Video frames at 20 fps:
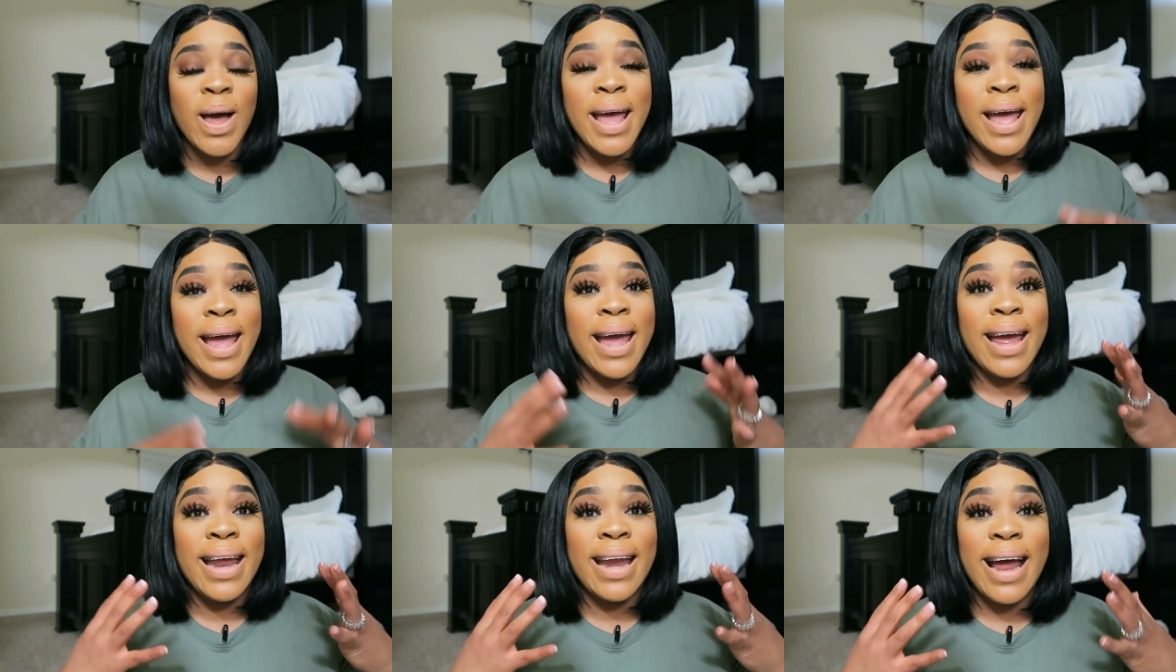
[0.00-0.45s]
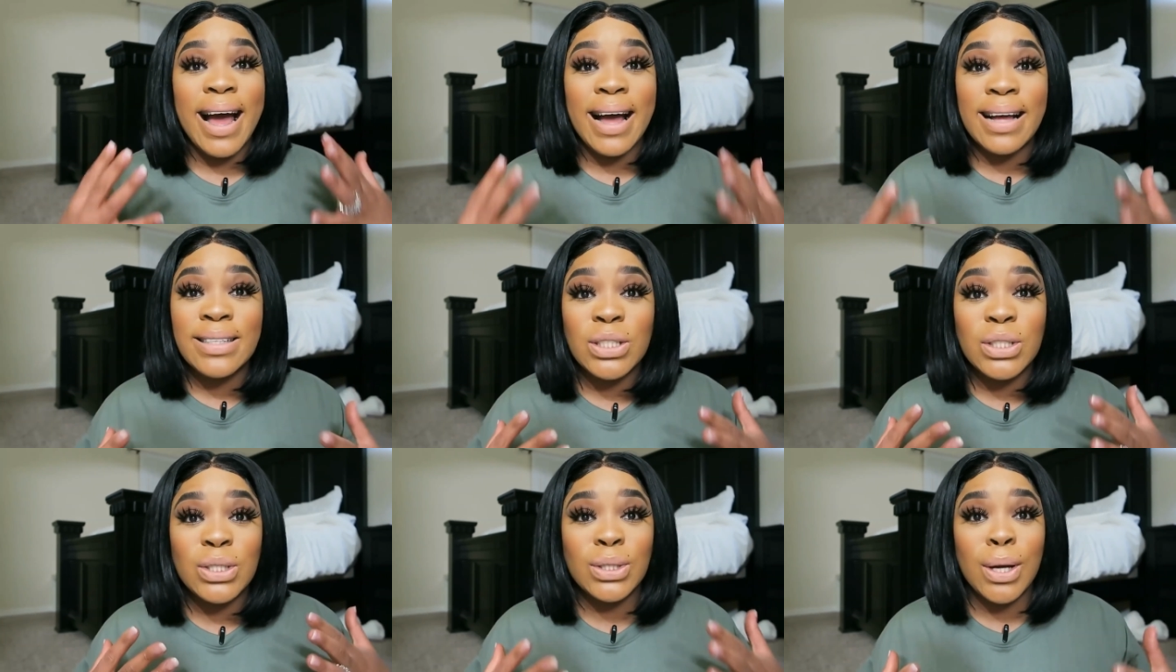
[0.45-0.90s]
And I
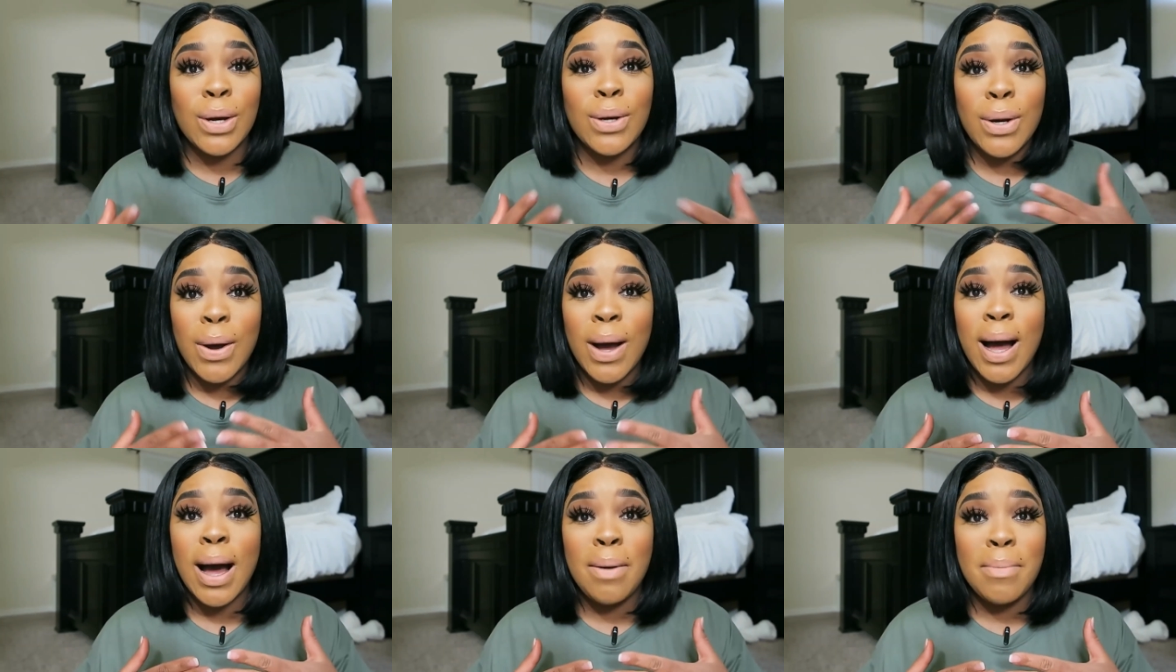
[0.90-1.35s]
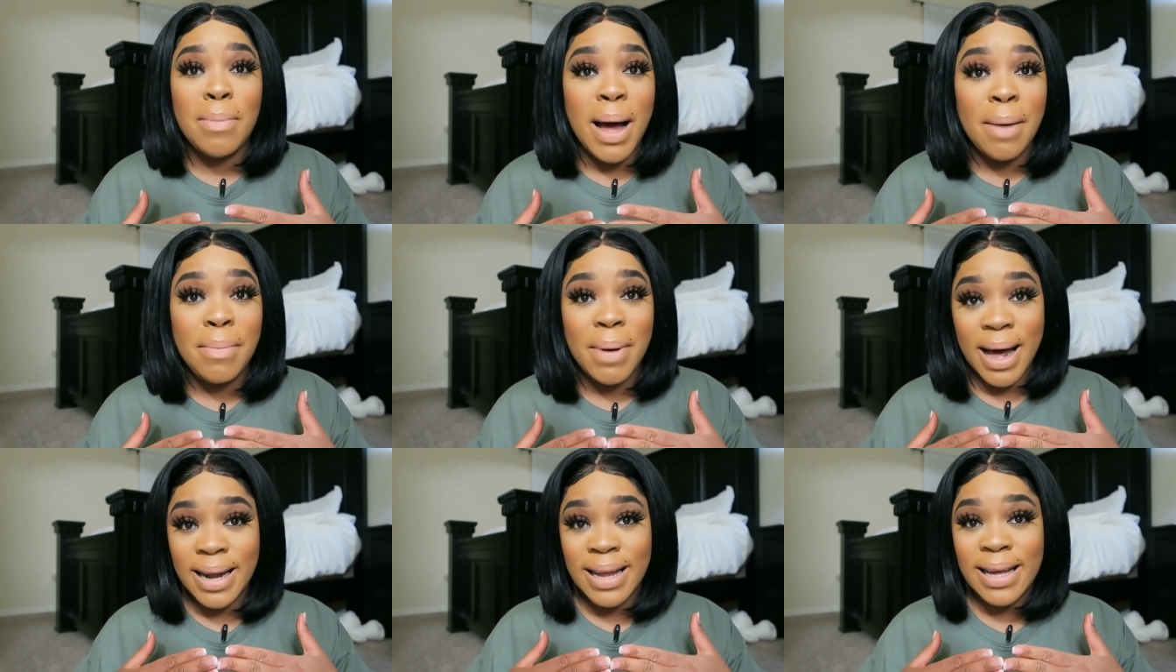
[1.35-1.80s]
just don't know how my
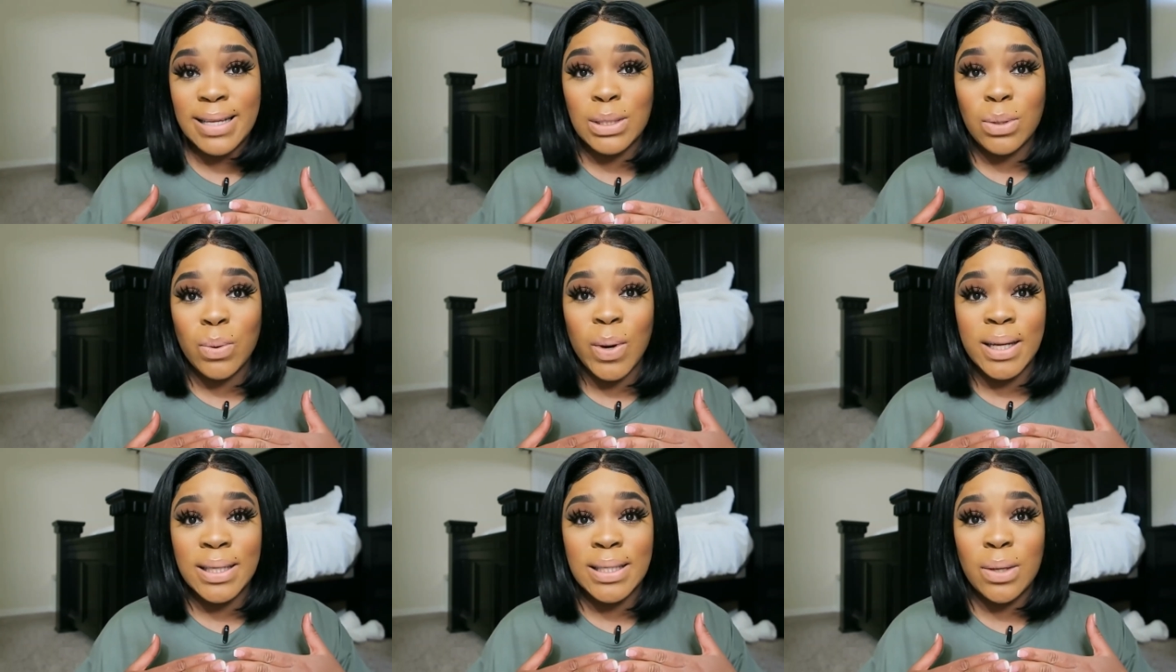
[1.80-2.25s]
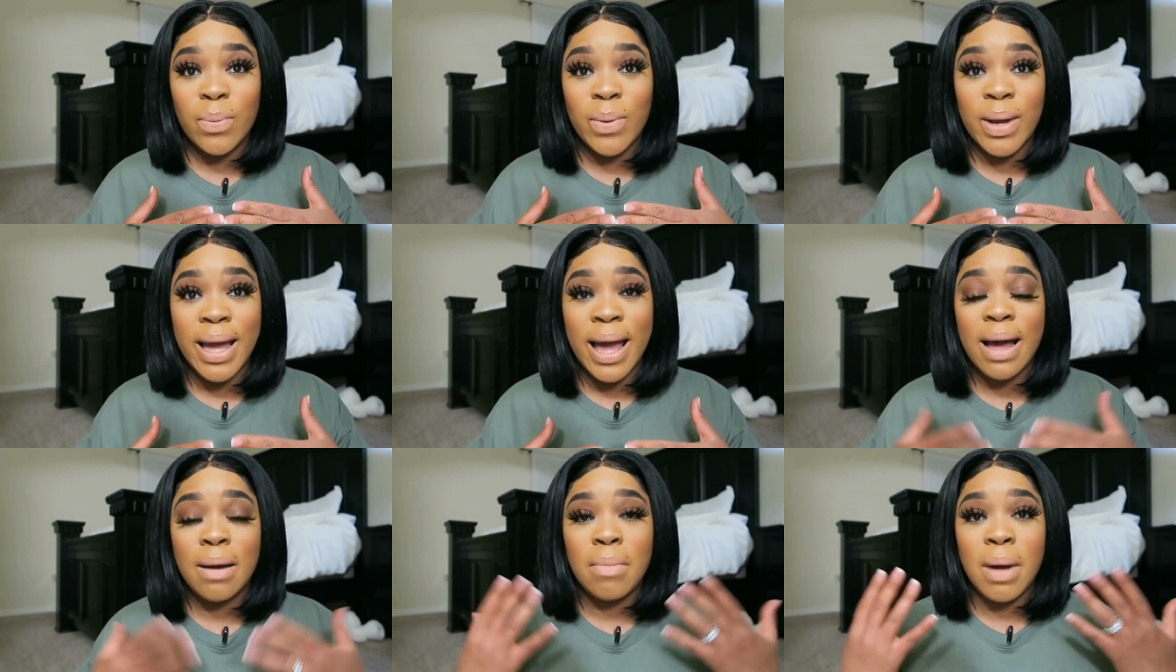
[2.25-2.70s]
body is going to
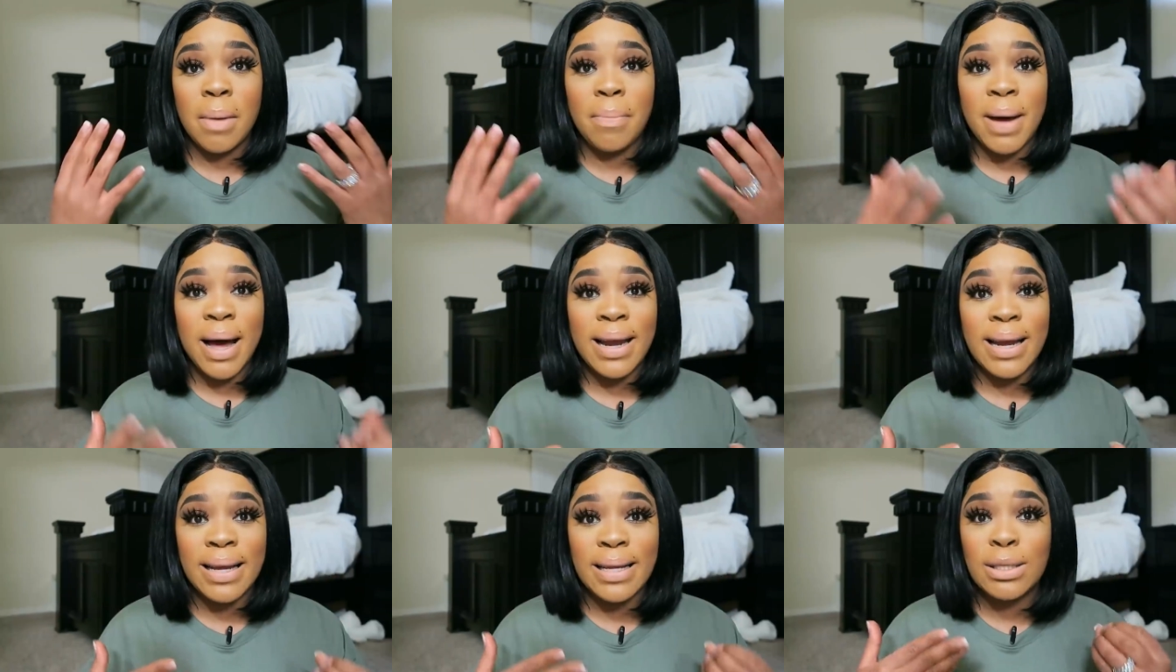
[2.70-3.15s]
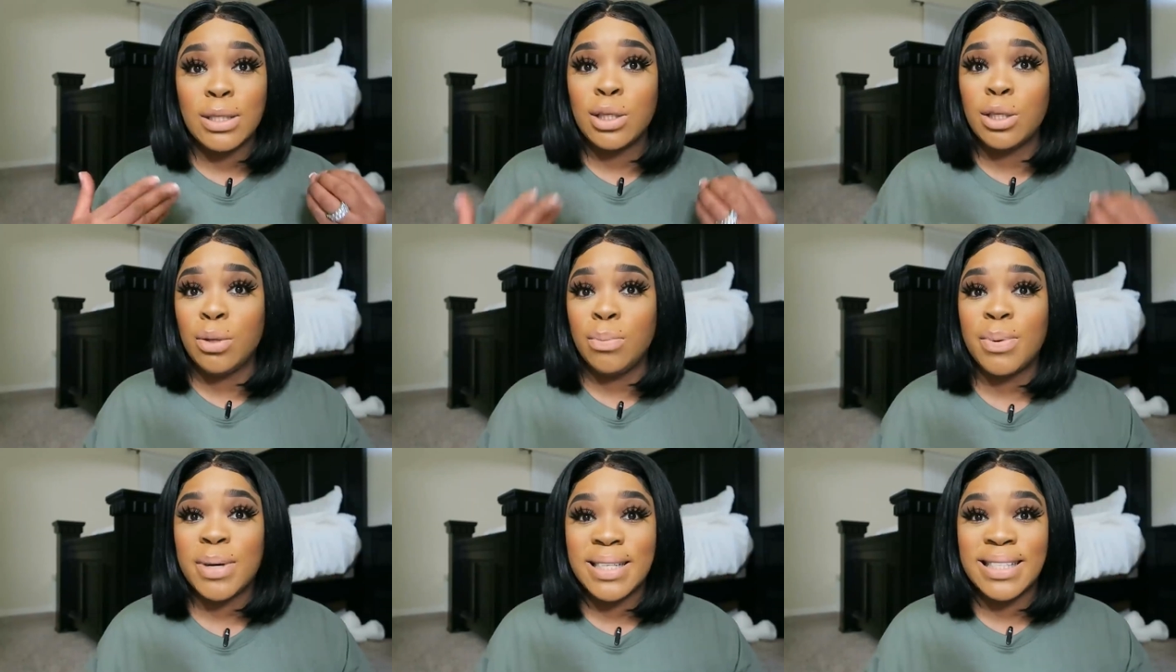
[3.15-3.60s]
react. My body is
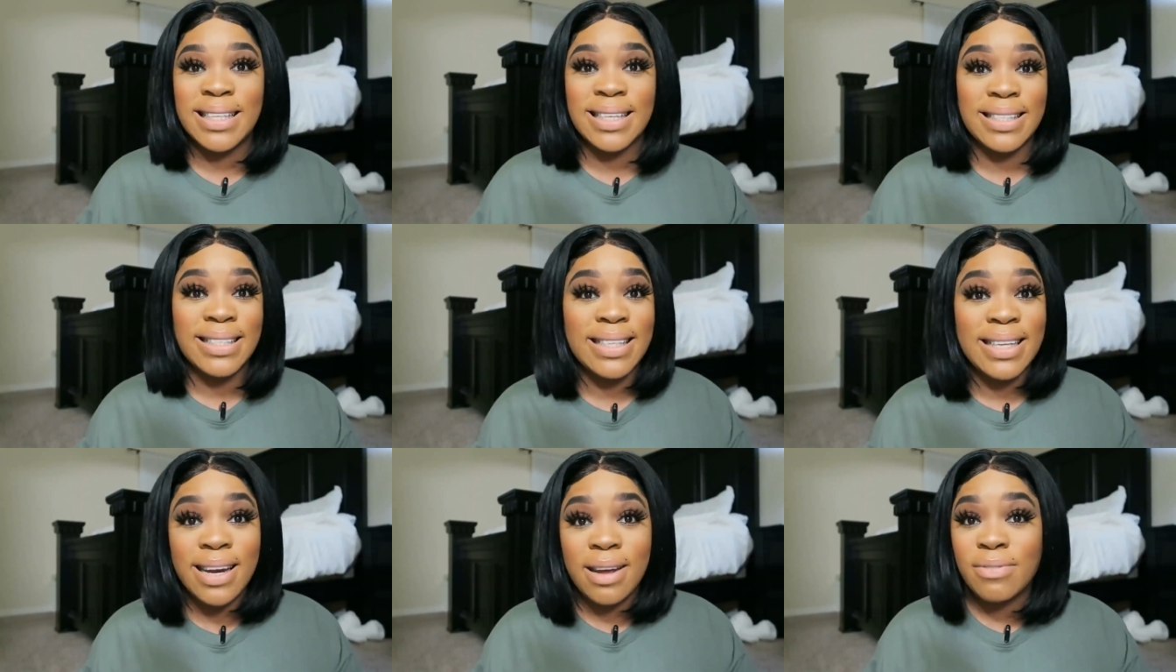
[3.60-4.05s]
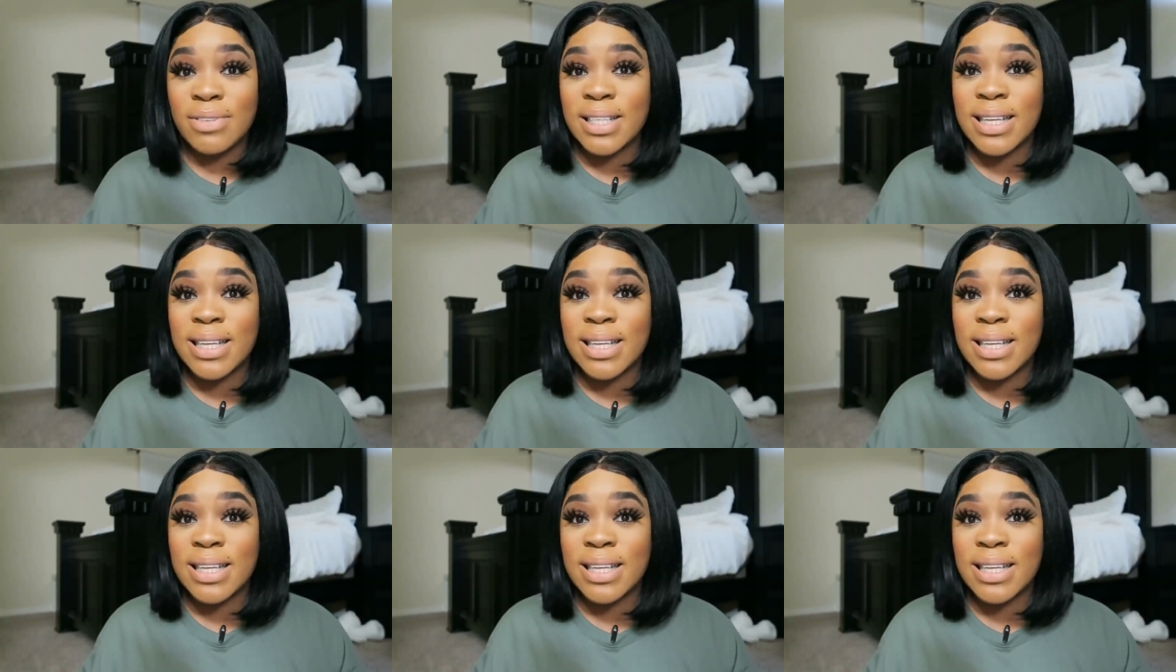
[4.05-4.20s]
super sensitive to